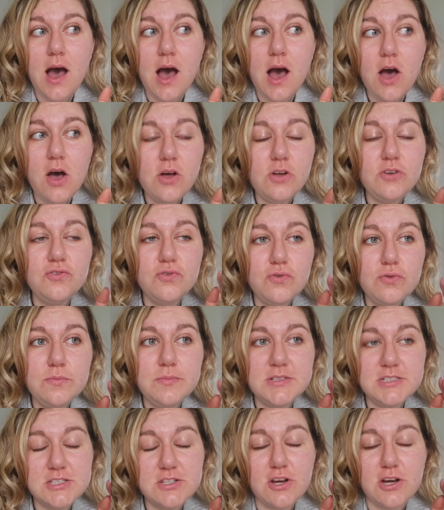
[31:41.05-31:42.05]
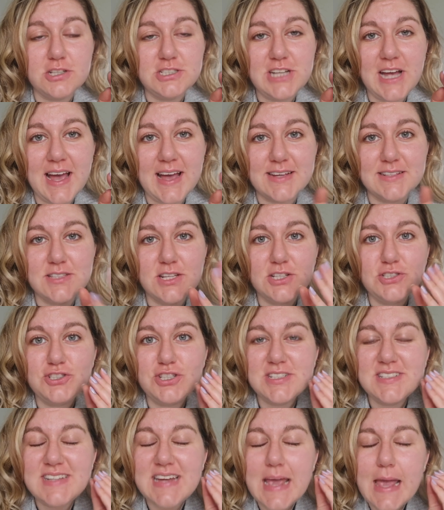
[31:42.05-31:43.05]
Are normal Scotch eggs
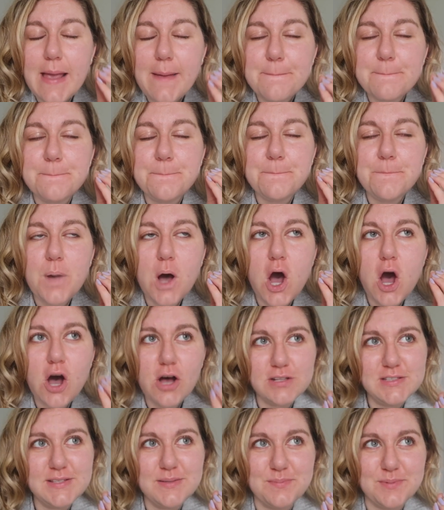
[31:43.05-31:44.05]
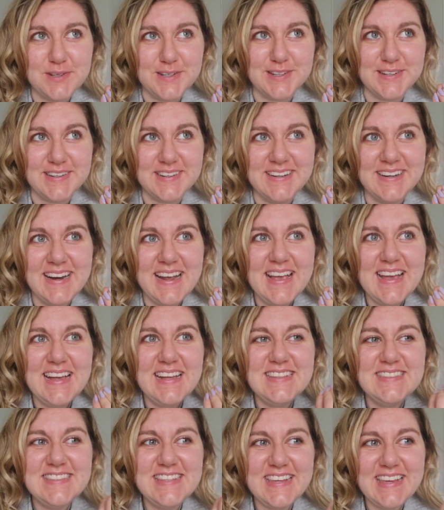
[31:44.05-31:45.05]
just impossible
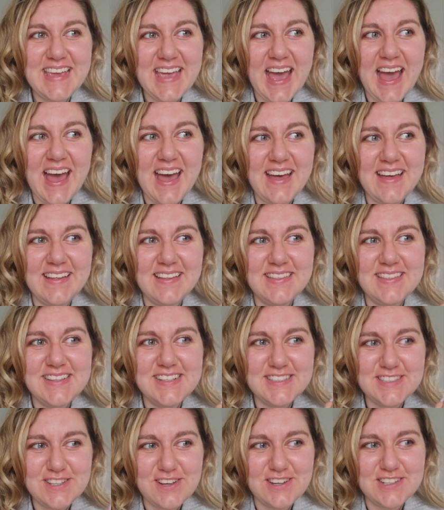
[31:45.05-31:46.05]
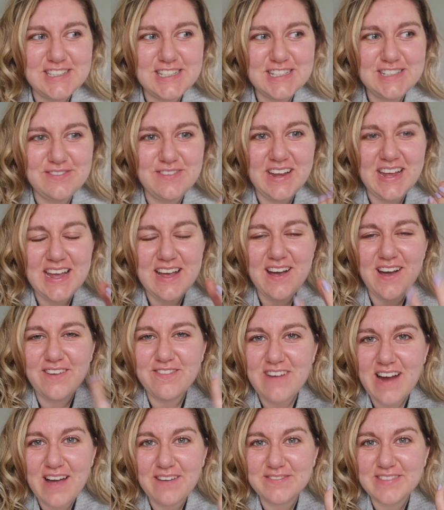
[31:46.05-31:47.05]
to get the sausage meat
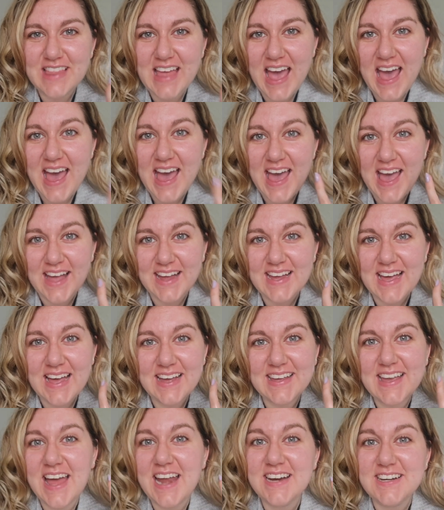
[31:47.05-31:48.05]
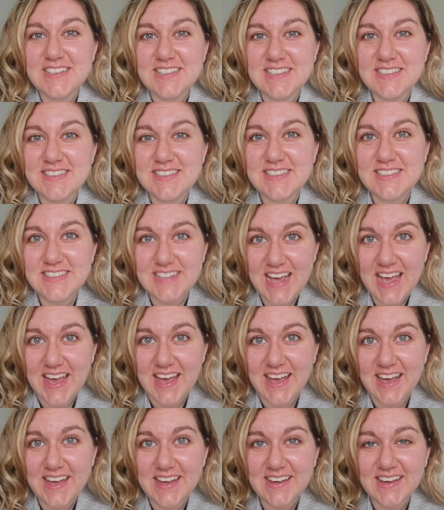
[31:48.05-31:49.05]
around the egg and get it to
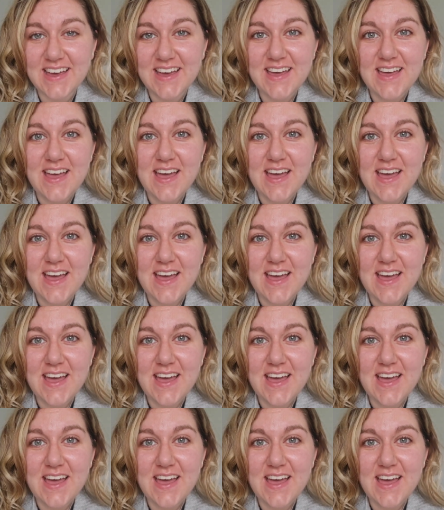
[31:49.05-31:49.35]
stick?